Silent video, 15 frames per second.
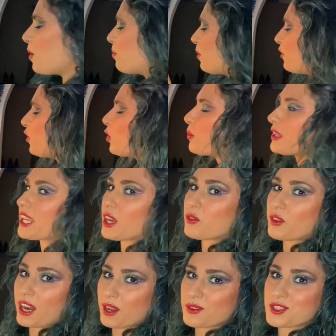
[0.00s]
Before we get
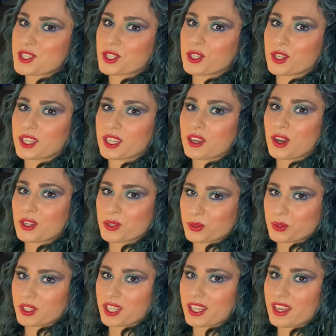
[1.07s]
round to cooking our
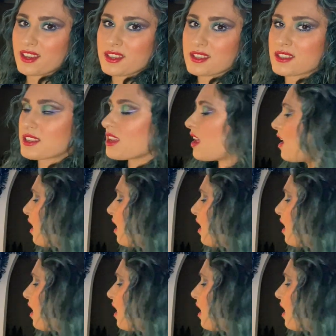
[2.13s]
Yorkies,